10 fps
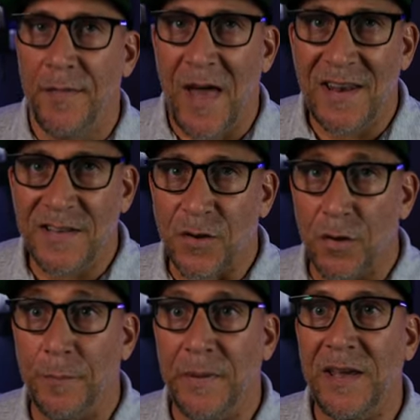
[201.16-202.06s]
and that is
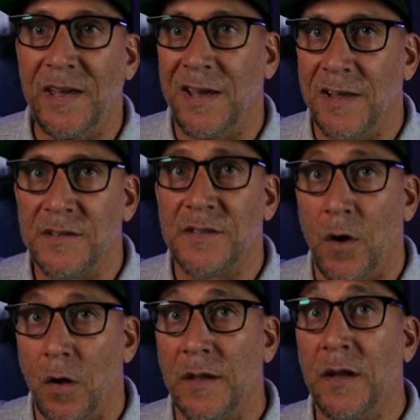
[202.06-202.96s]
going to be
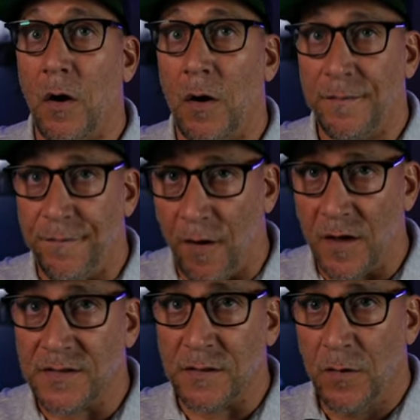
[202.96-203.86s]
installing our
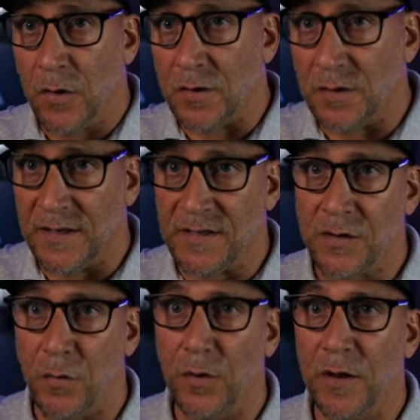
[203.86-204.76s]
fonts locally.
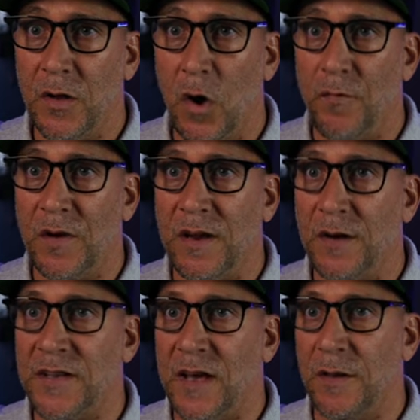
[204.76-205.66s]
So we're going to go over
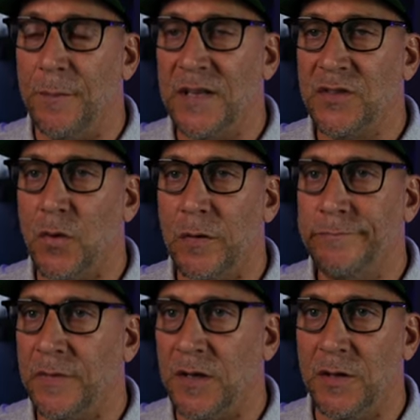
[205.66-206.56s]
here to Elementor,
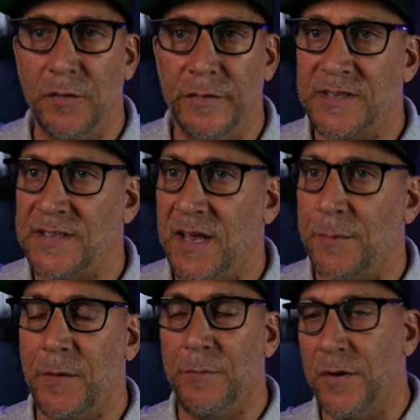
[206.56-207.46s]
and you do the
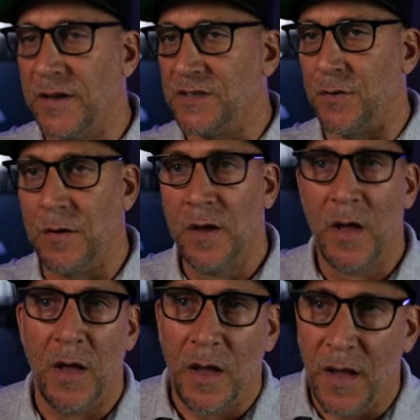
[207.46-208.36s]
same in Bricks or
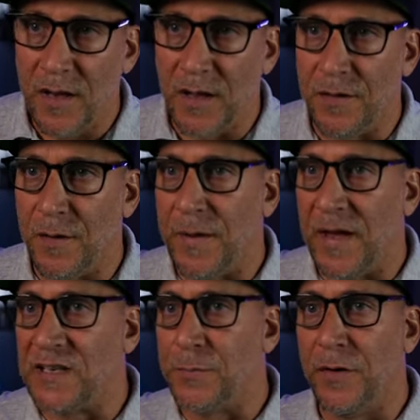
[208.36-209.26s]
any other
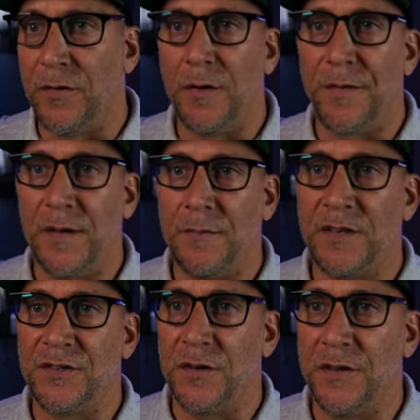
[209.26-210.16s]
page builder or theme
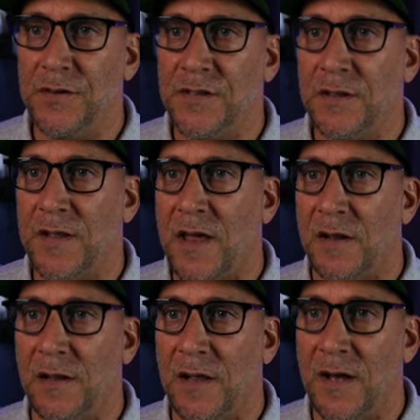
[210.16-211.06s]
that you're using
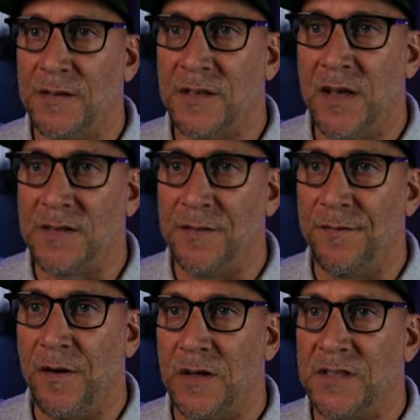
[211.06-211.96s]
that allows custom
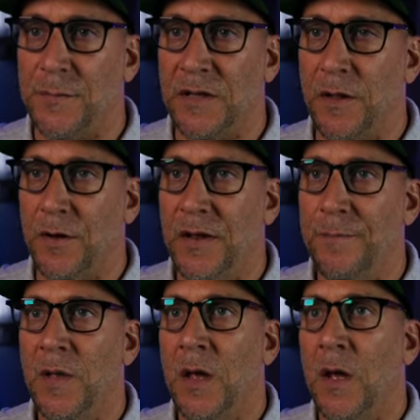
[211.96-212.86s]
fonts to be
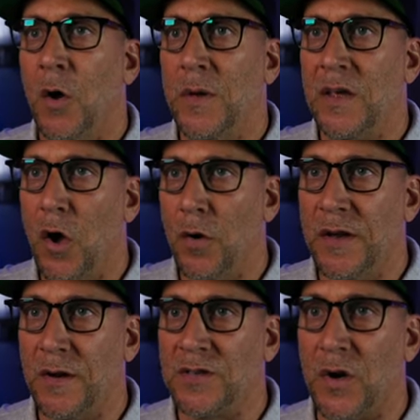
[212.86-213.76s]
loaded. We go
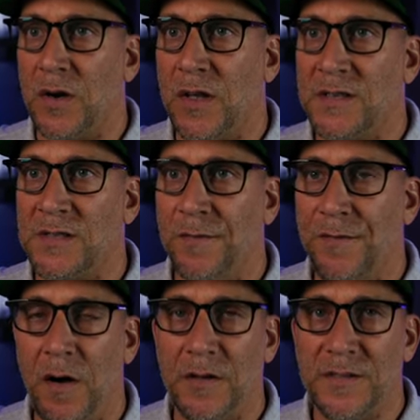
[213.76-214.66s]
here to our custom
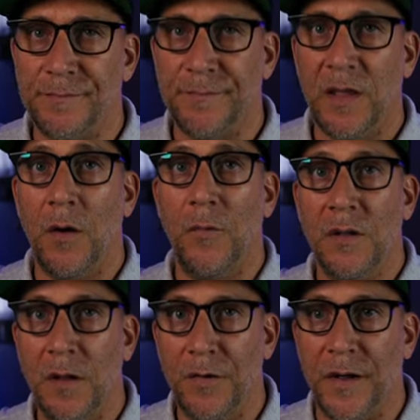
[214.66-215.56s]
fonts, and we
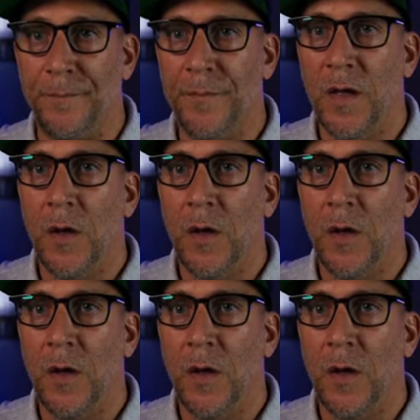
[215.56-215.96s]
load it.